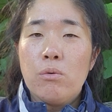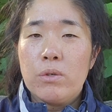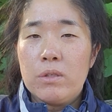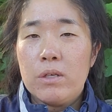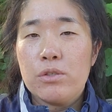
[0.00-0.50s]

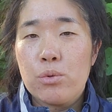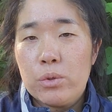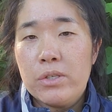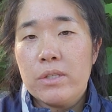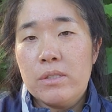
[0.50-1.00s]
where they're
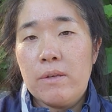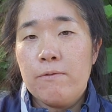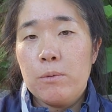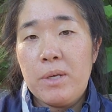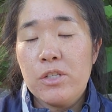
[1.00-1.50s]
sourcing this
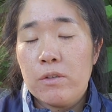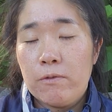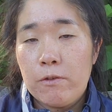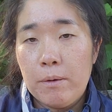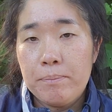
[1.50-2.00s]
information
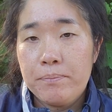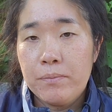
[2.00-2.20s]
from.